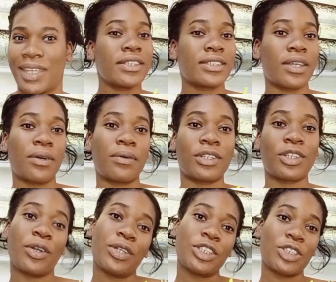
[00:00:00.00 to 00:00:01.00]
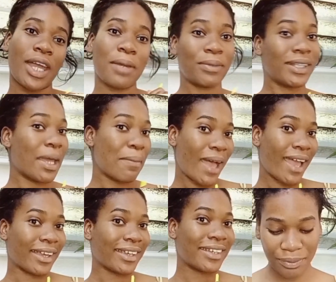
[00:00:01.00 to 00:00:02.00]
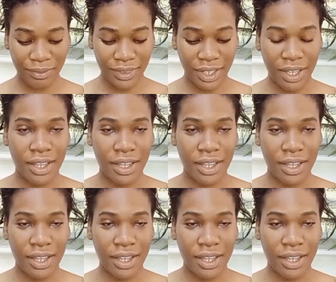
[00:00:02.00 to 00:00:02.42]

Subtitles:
So we're going to try and bring that back.